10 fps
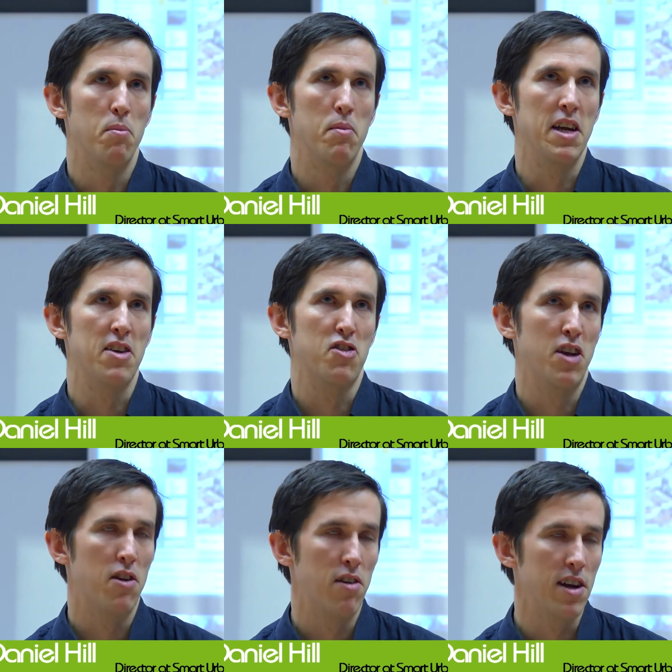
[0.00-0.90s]

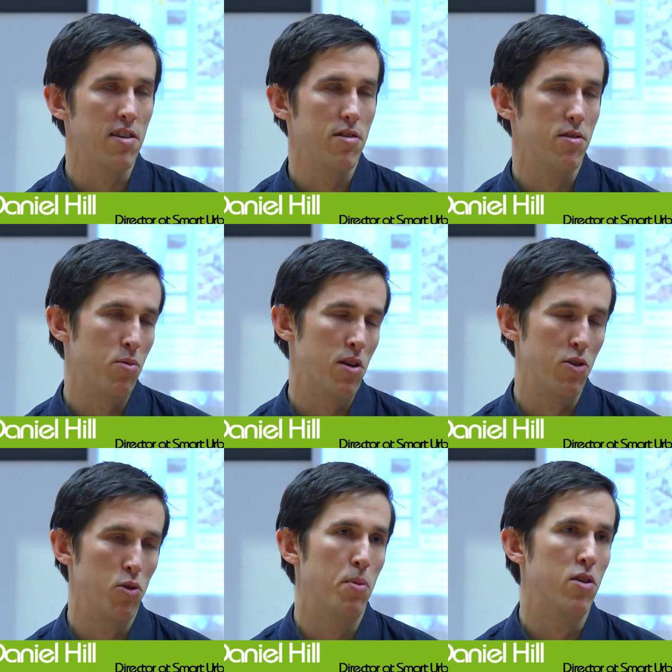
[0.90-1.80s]
accelerate what I
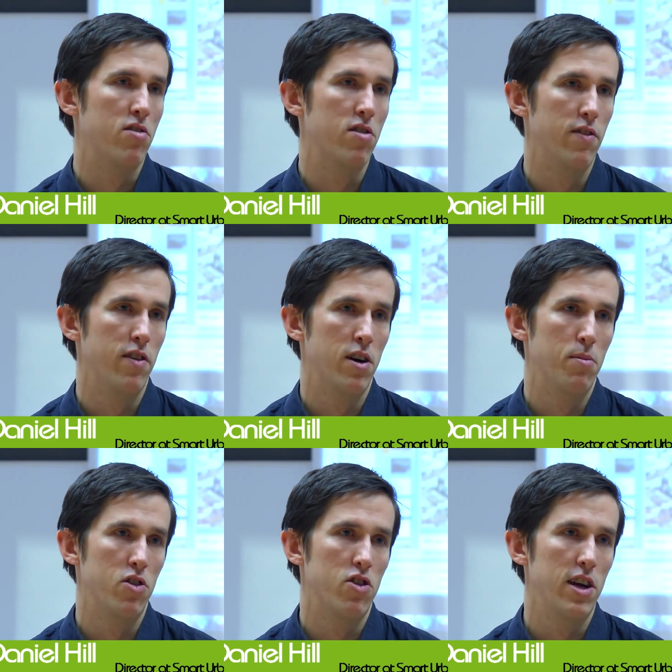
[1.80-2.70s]
call positive
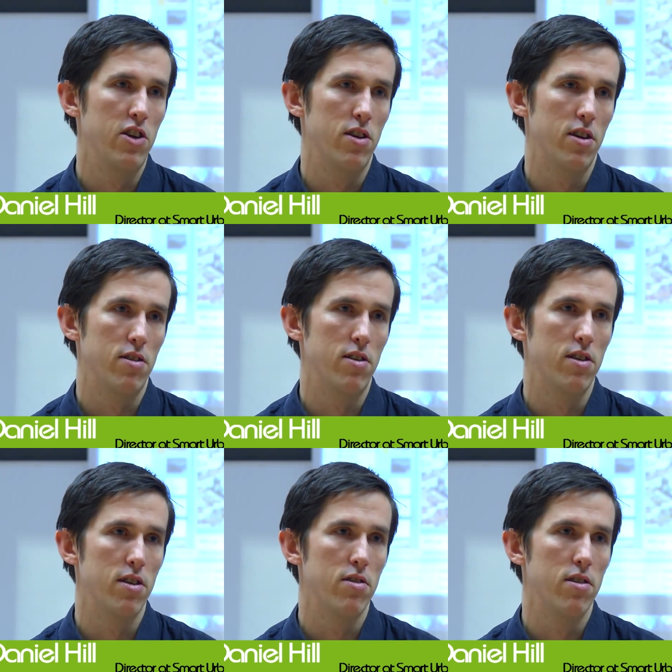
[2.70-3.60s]
urban change in our
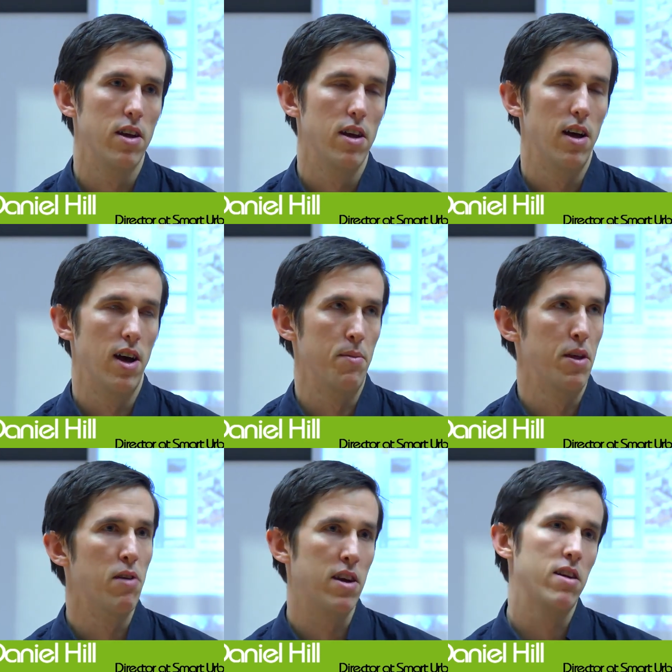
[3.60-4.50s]
cities. They
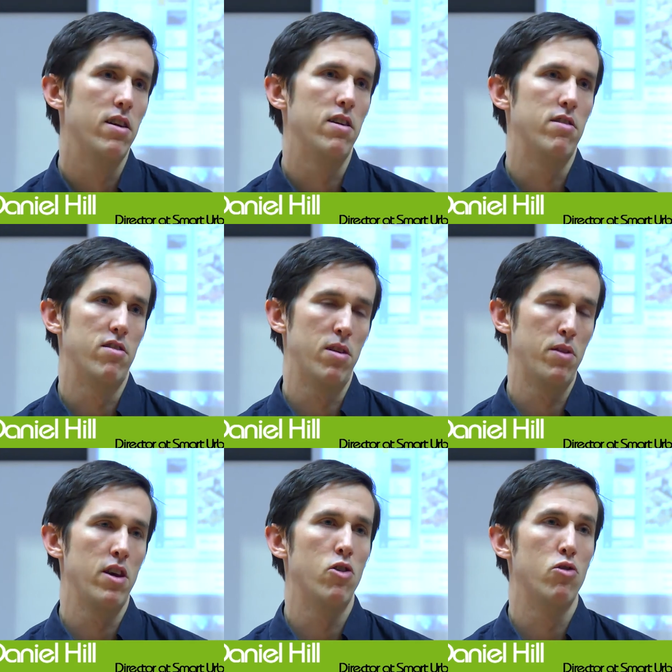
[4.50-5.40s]
recognise that some of
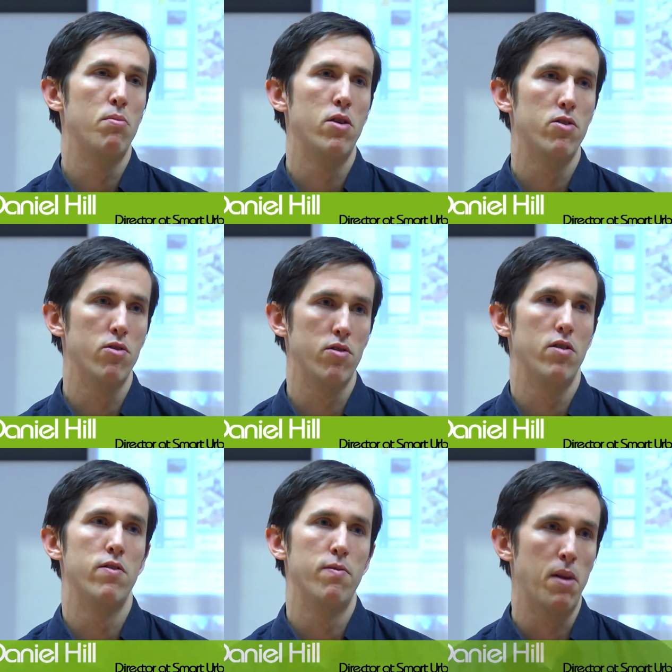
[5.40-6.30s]
the old models
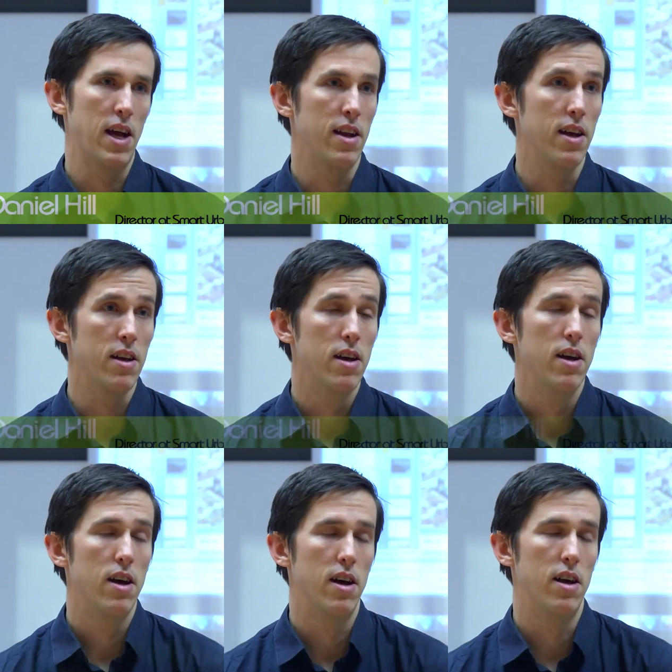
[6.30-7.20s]
of planning
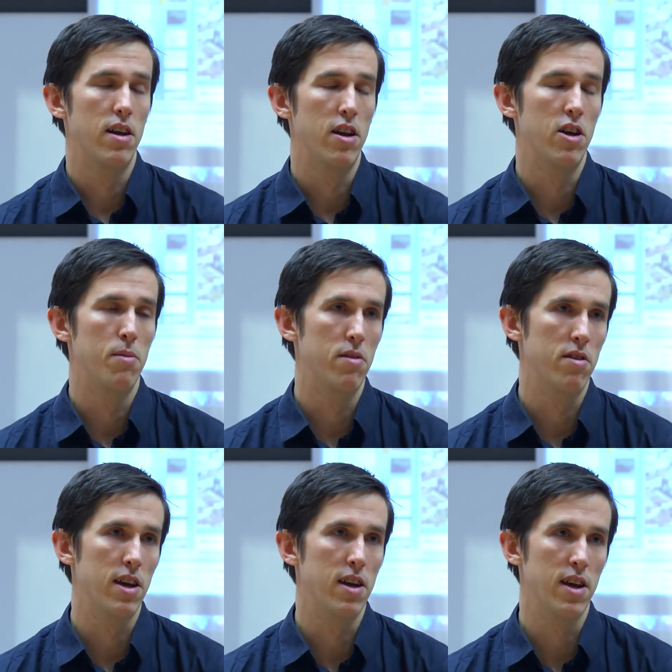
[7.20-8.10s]
and urban
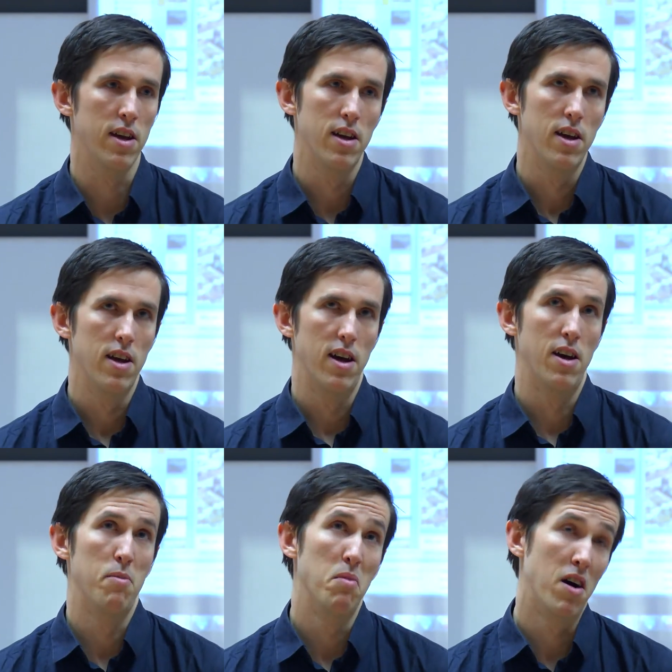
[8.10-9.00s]
thinking
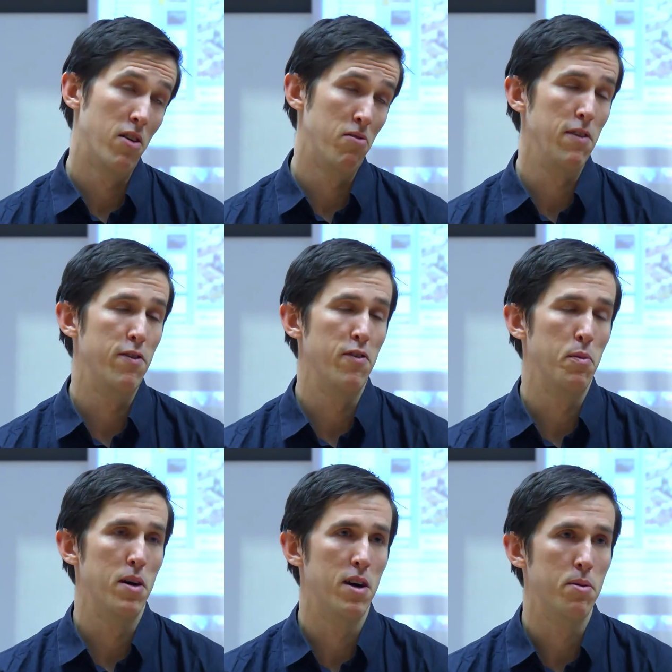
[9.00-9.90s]
aren't really fit for
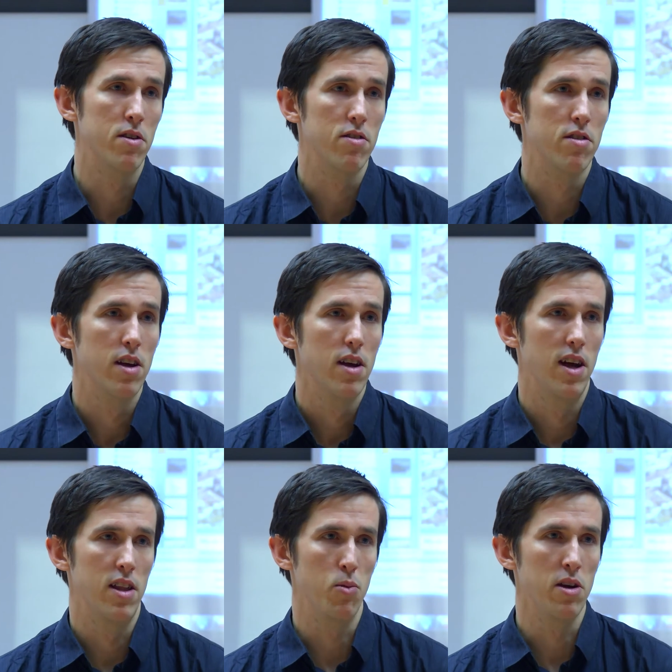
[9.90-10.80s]
purpose,
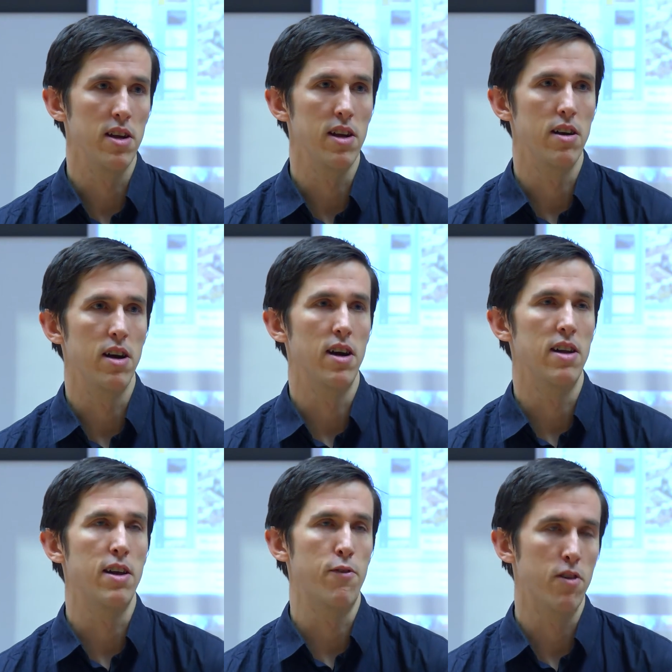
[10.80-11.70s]
and that we need a
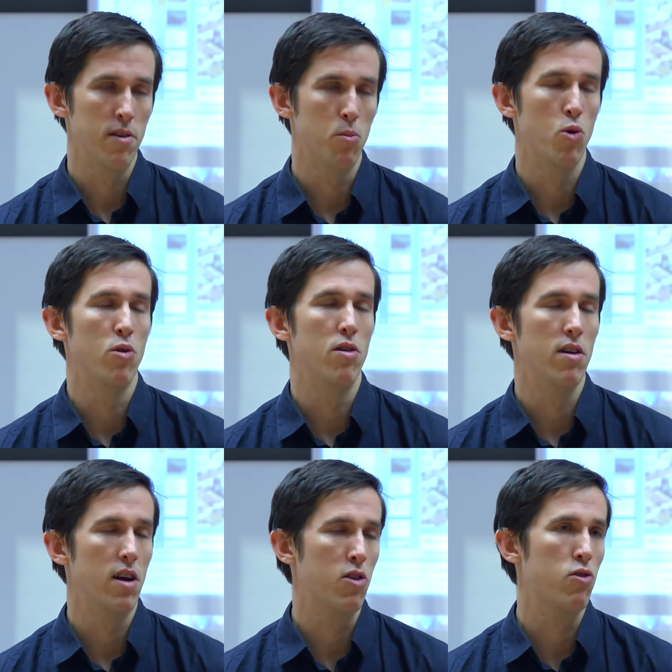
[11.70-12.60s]
different, more
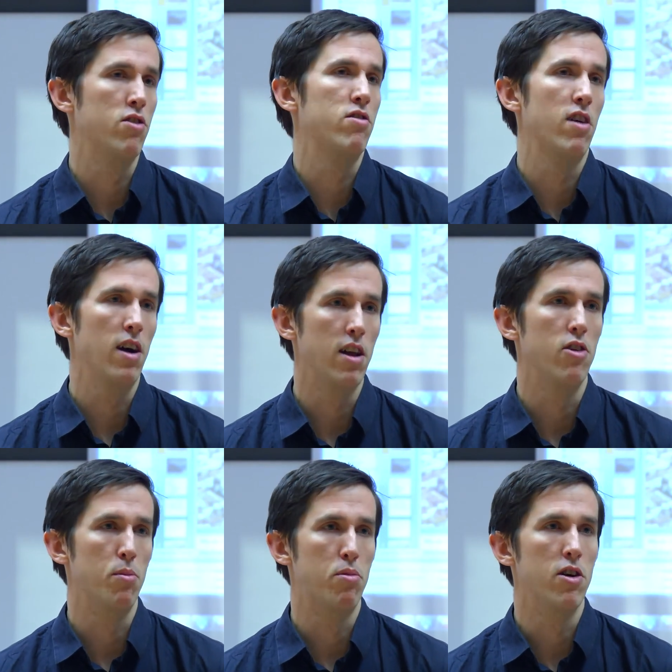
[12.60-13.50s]
cross-siloed
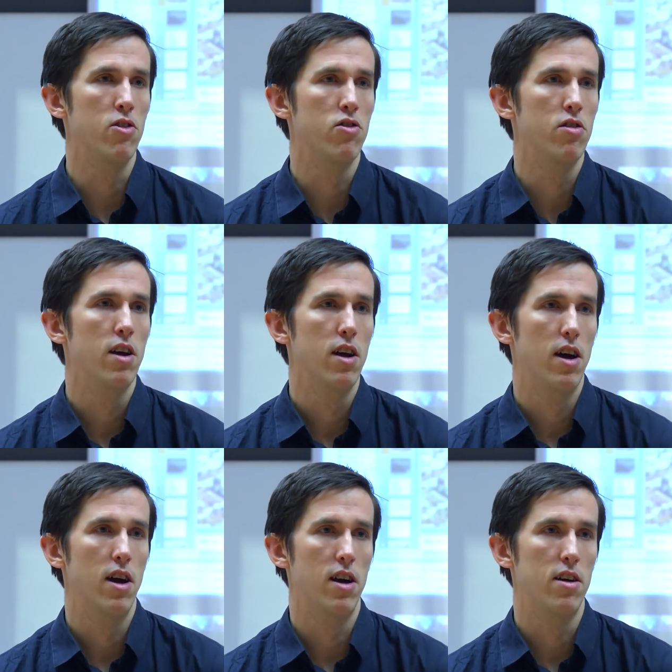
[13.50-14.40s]
approach
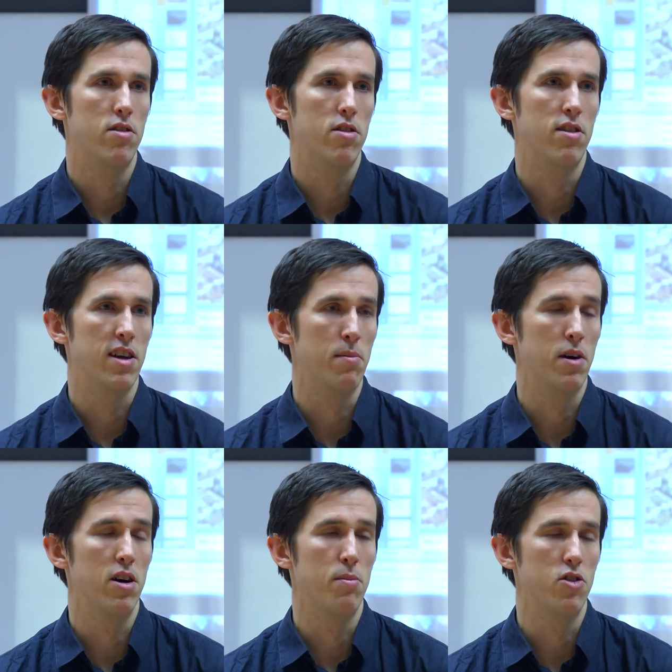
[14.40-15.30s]
to thinking about
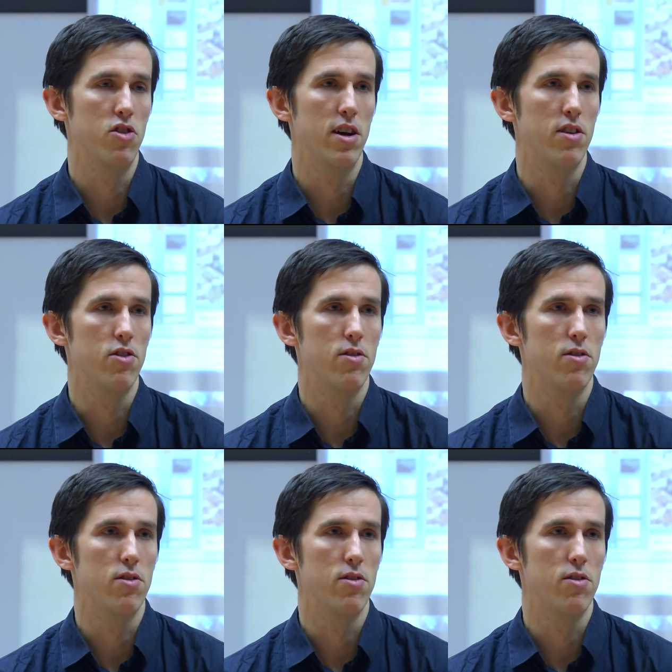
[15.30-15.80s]
urban change.